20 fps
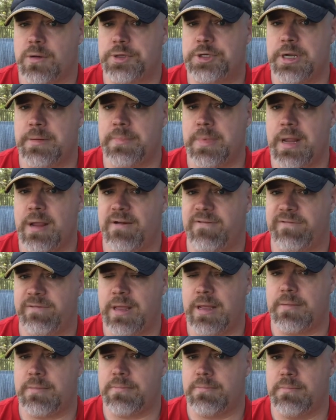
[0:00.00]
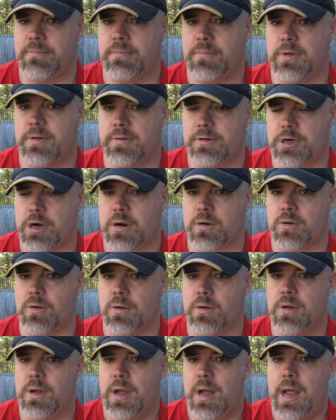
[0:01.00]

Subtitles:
chimney of lit charcoal,